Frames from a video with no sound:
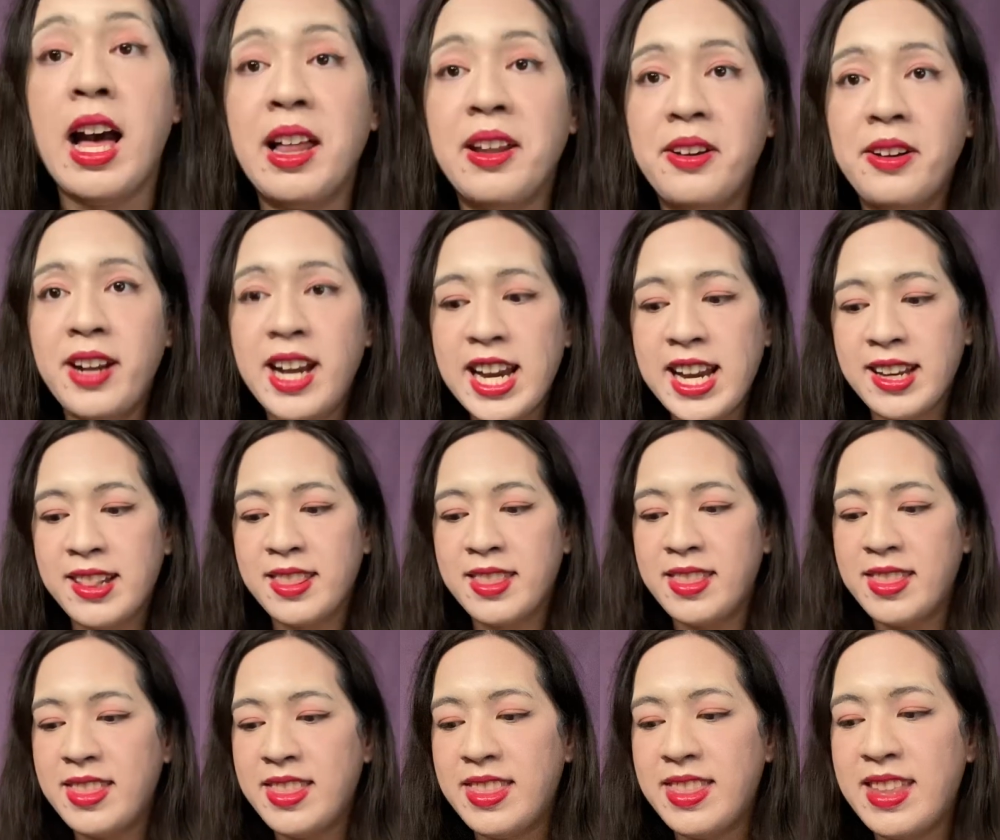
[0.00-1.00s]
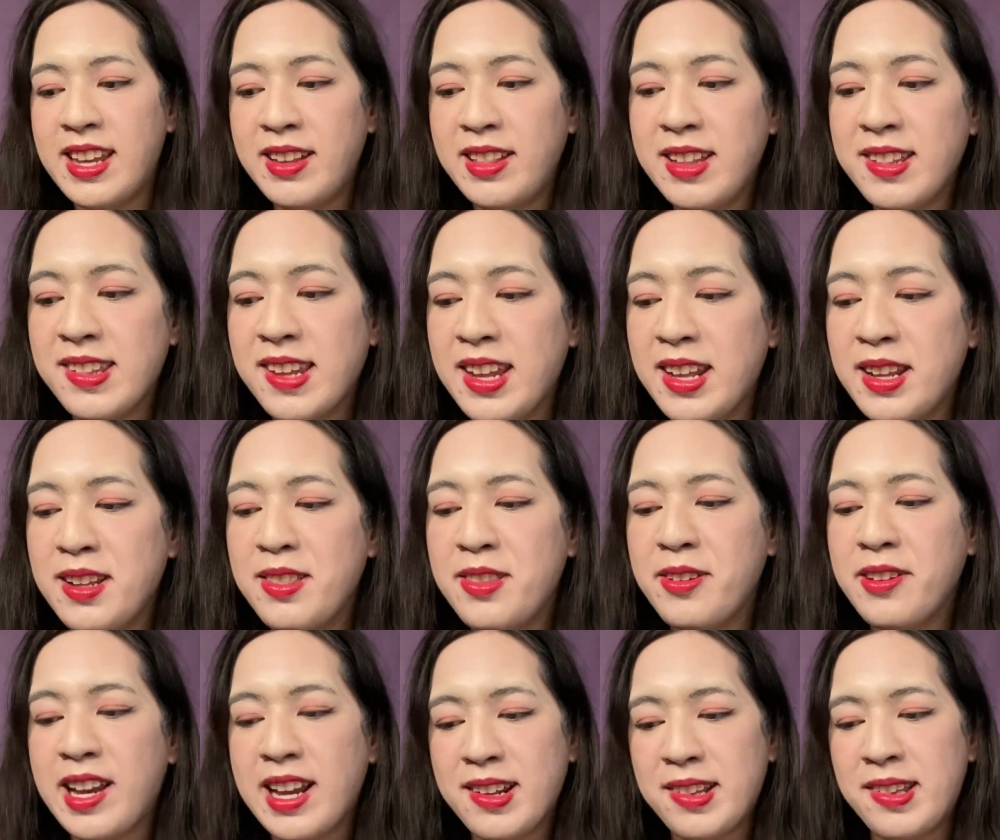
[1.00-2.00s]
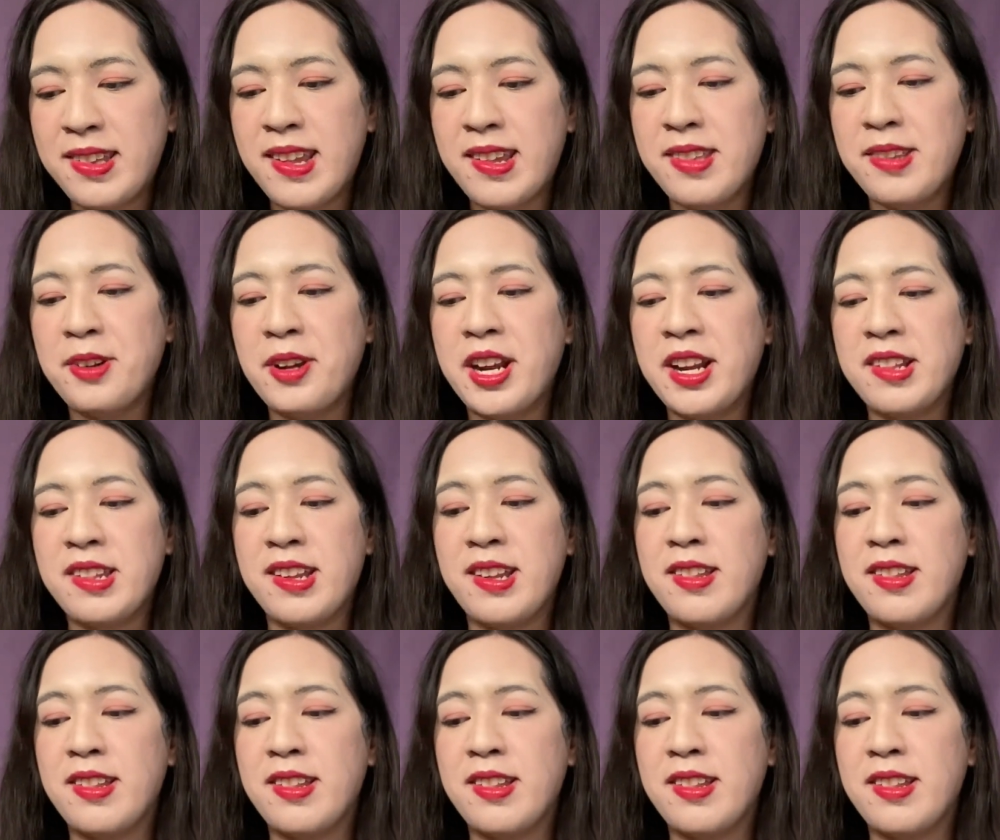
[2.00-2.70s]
Alright, now let's get into accessorizing.